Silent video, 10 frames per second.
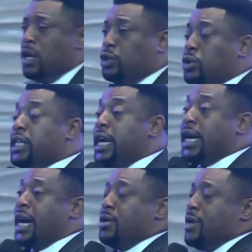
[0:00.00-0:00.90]

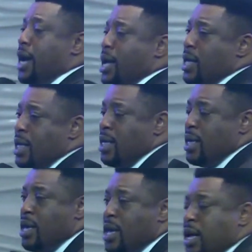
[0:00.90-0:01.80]
Judea, Kaduna,
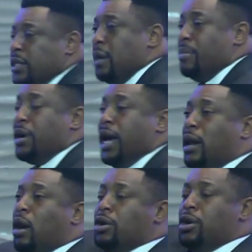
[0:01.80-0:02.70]
Samaria,
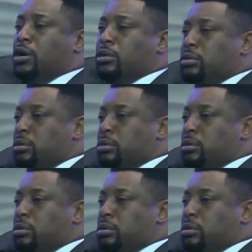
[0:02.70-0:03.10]
London,